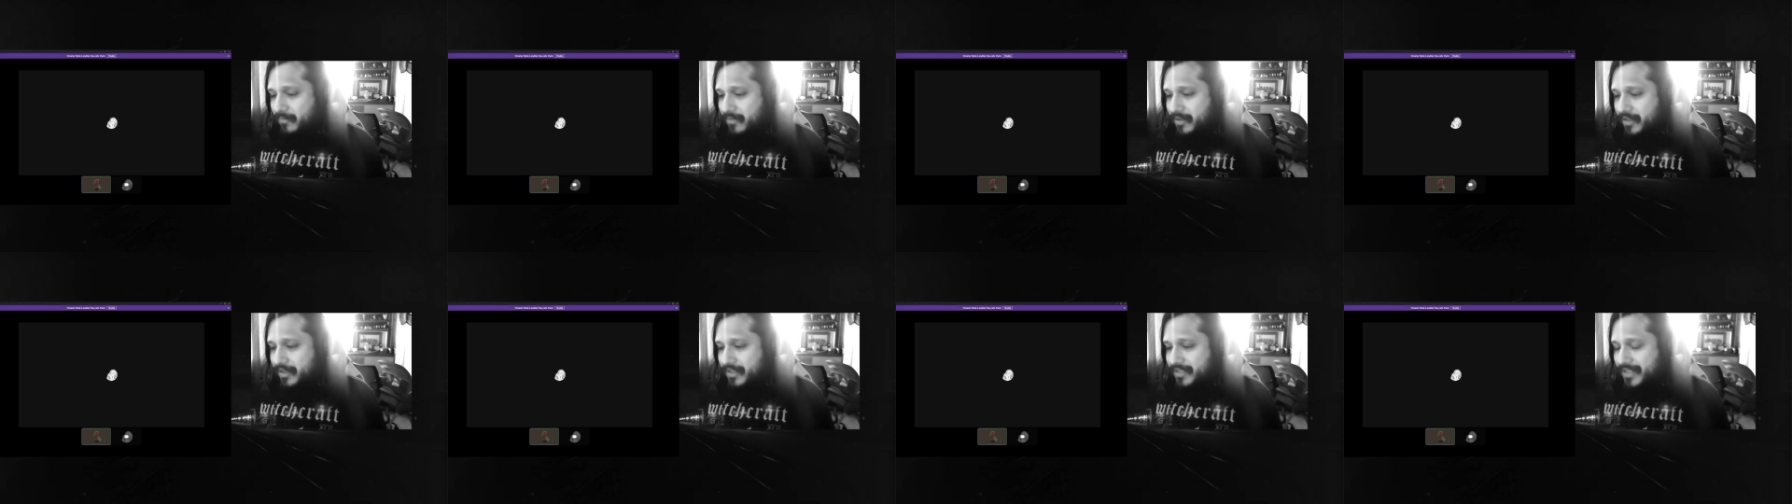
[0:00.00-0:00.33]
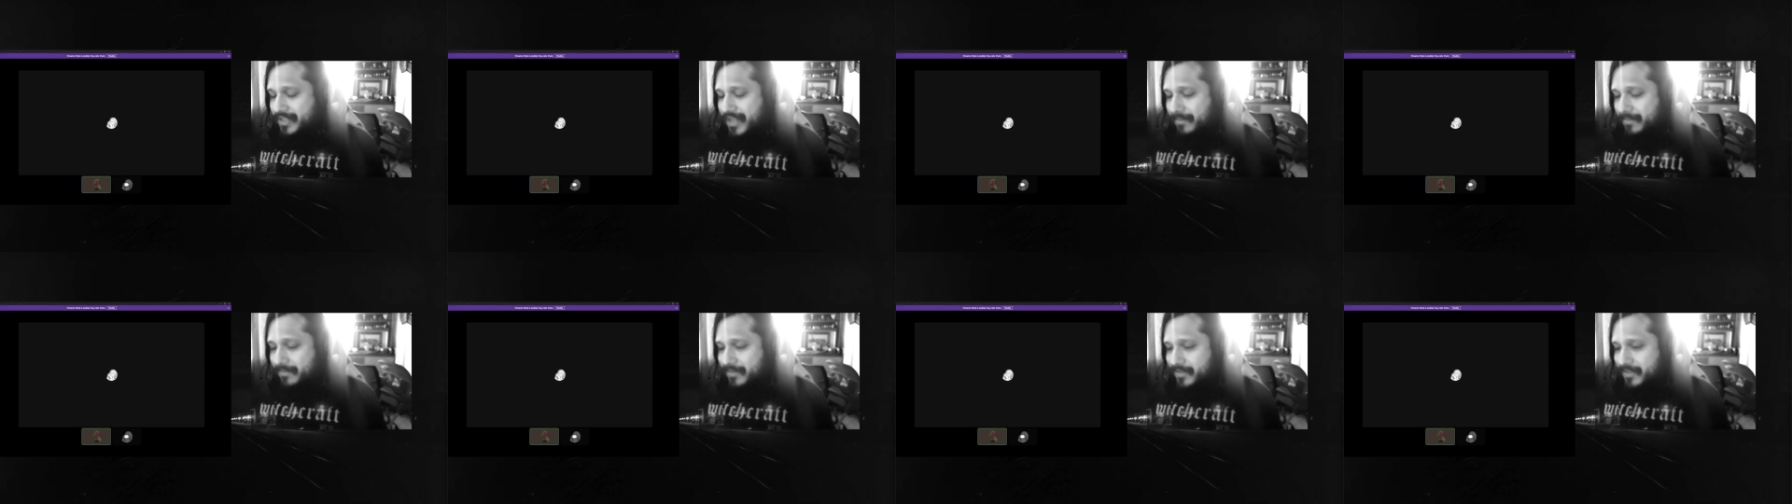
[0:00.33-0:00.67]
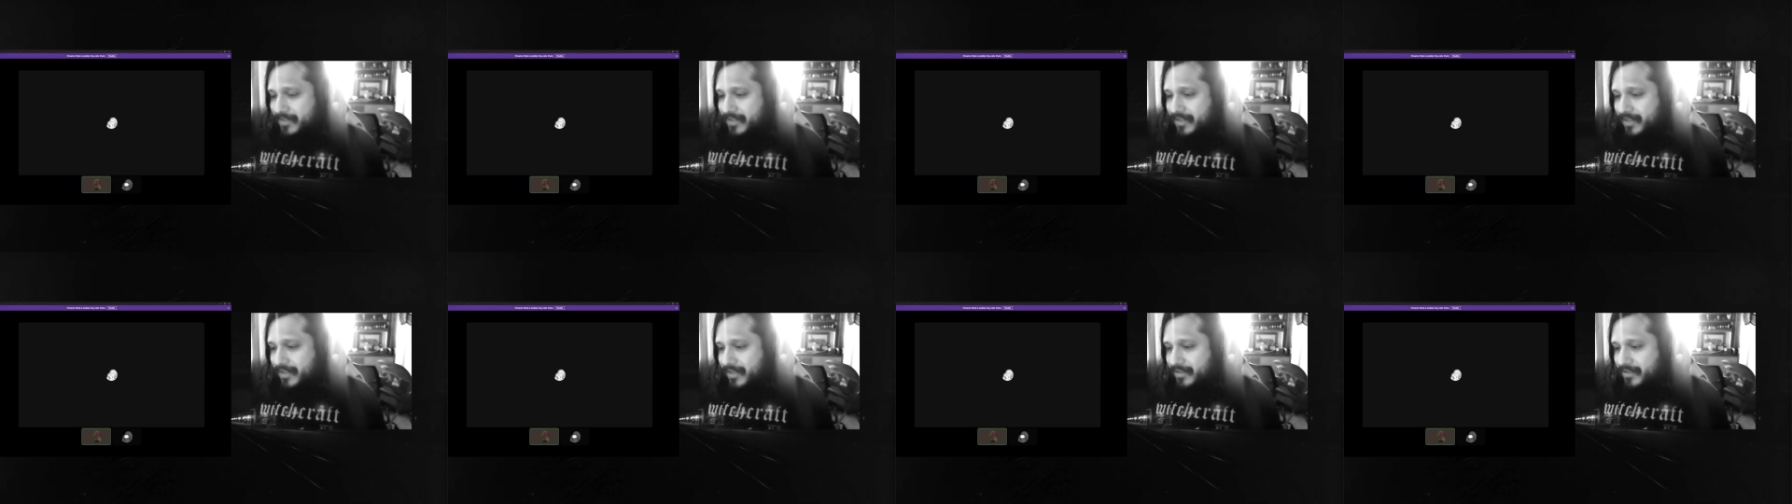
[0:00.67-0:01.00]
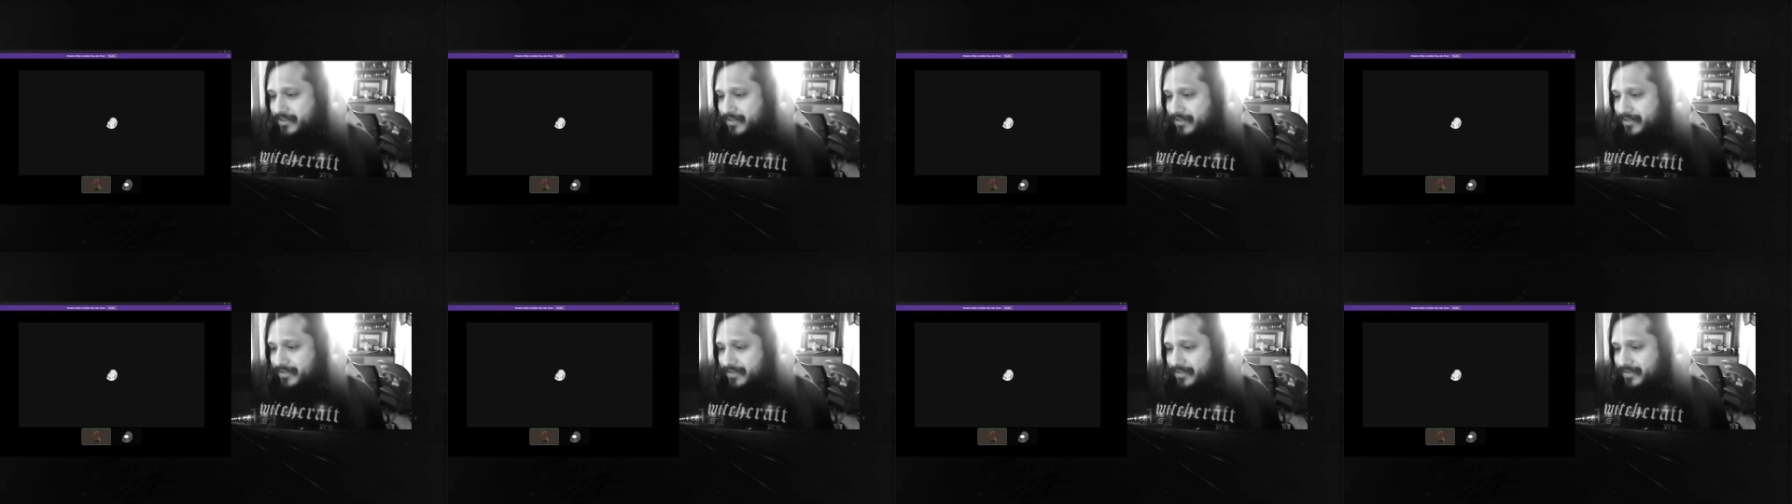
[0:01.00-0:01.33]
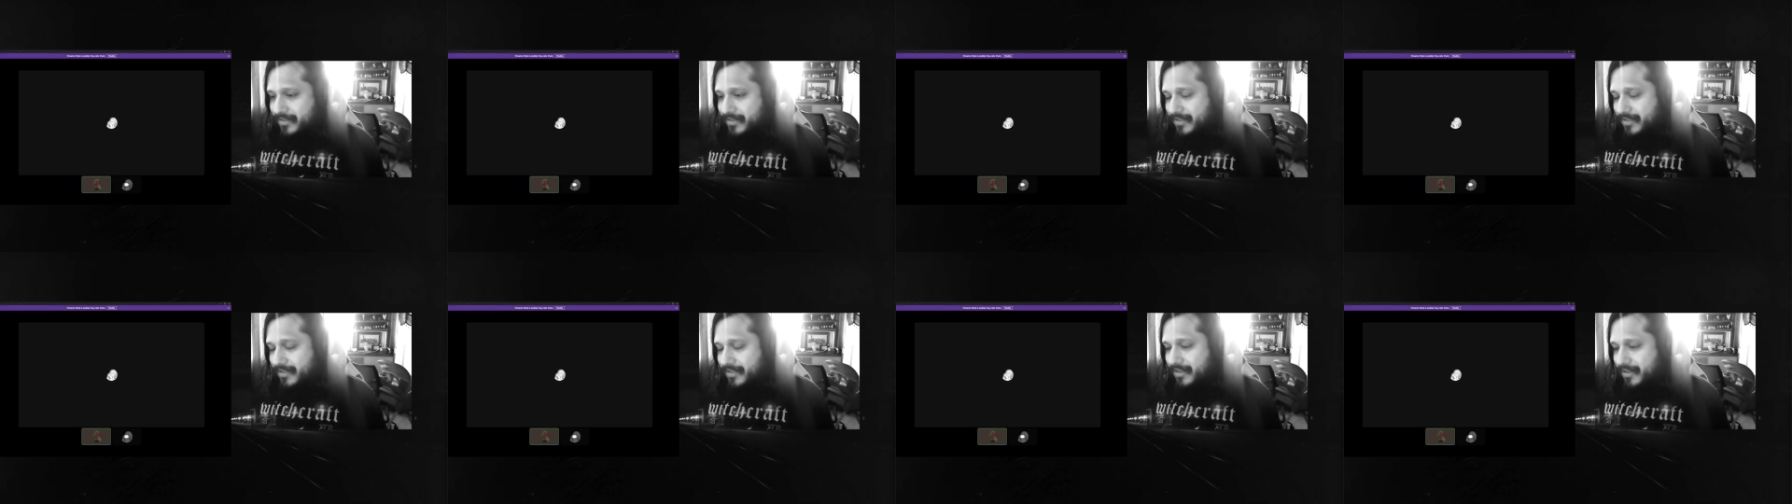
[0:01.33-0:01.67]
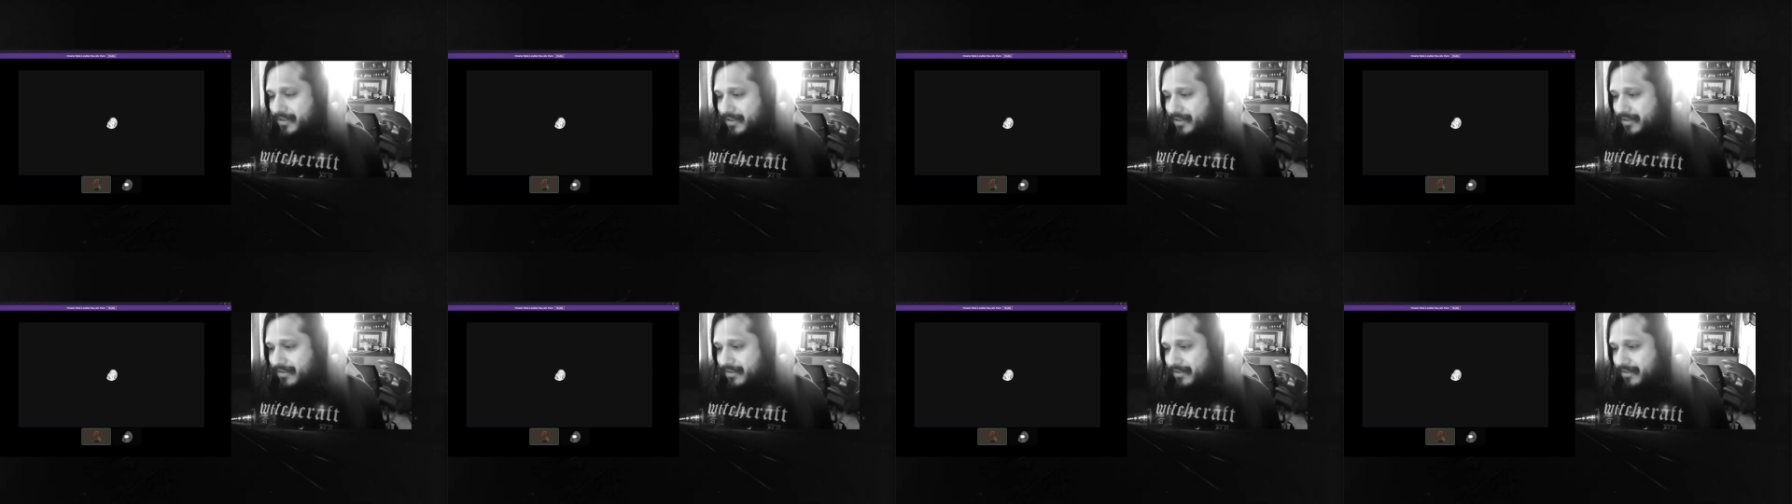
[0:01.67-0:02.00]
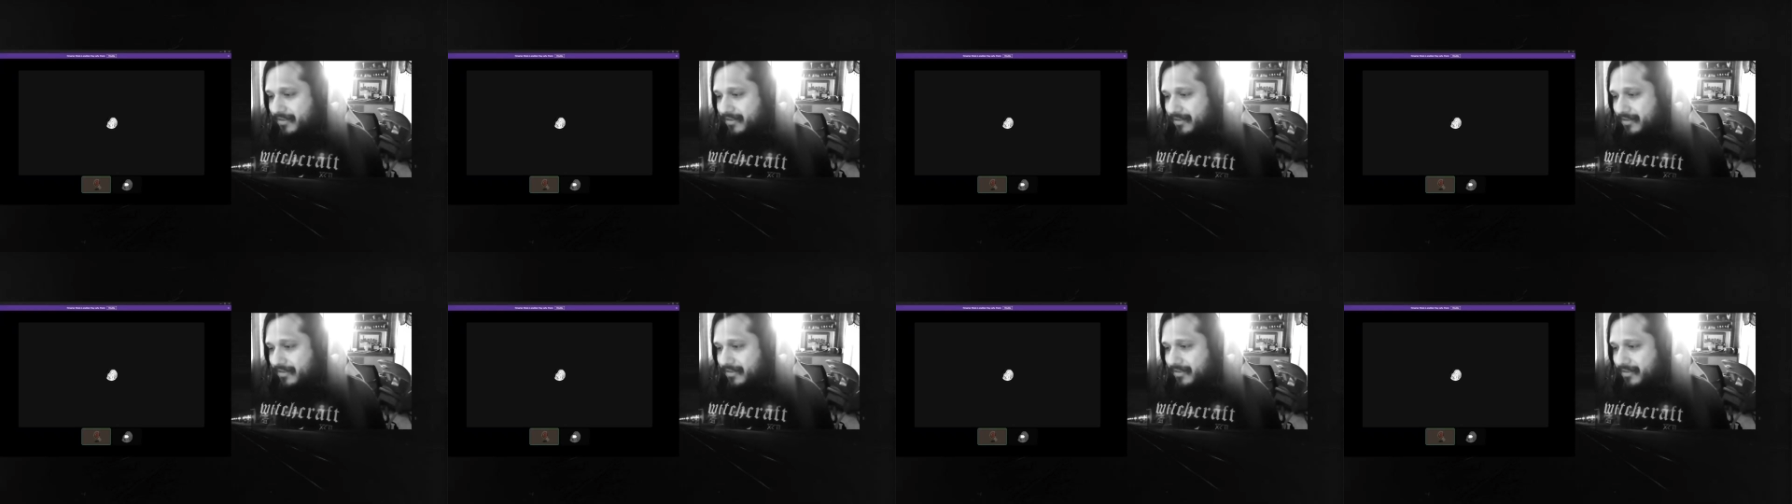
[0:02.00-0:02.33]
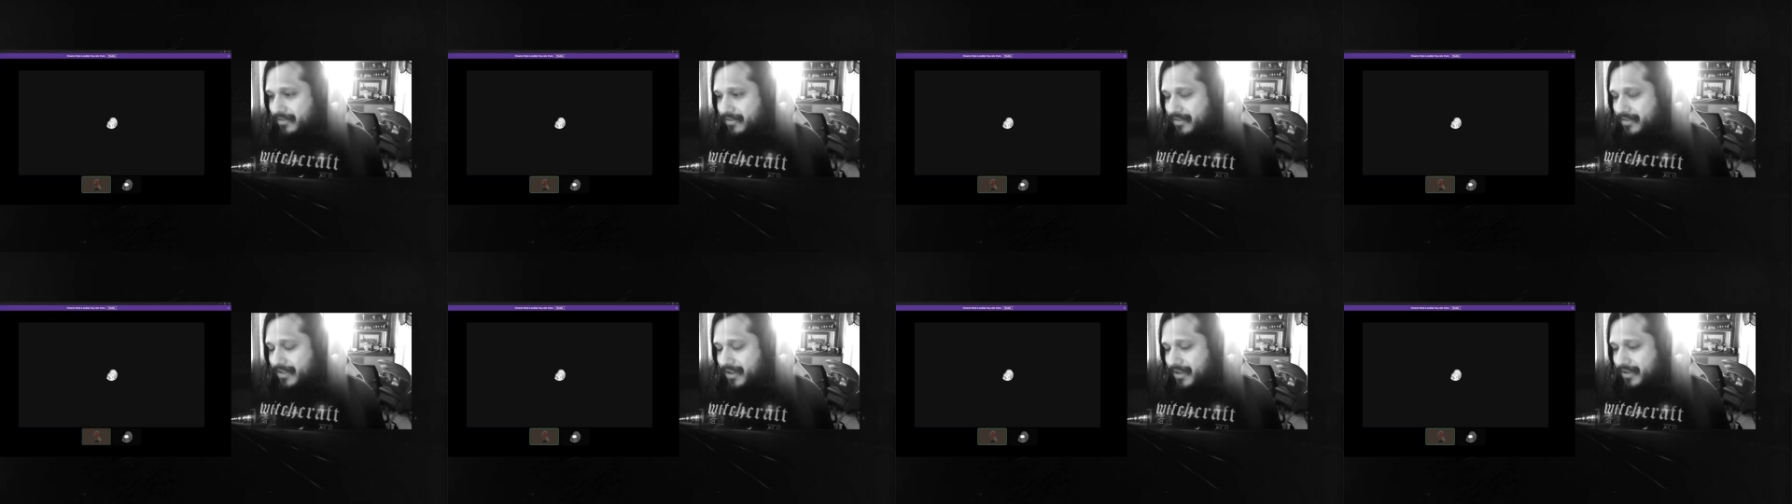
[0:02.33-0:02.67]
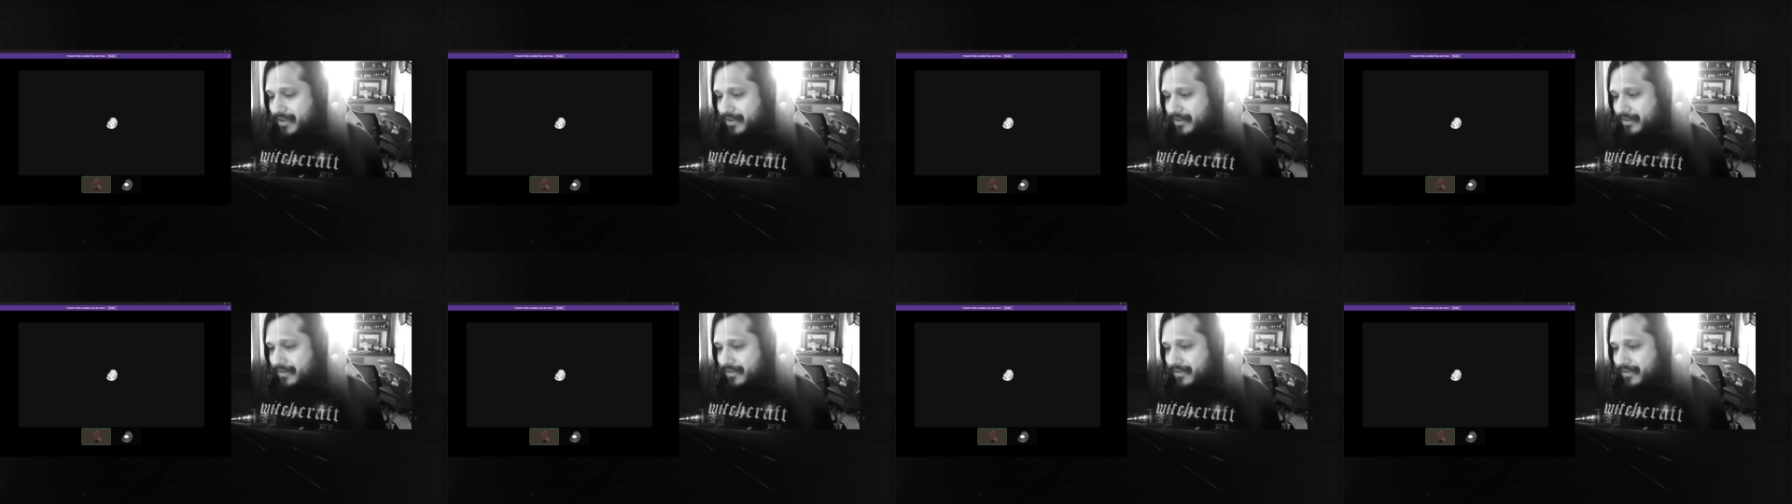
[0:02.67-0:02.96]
establish connections uh, that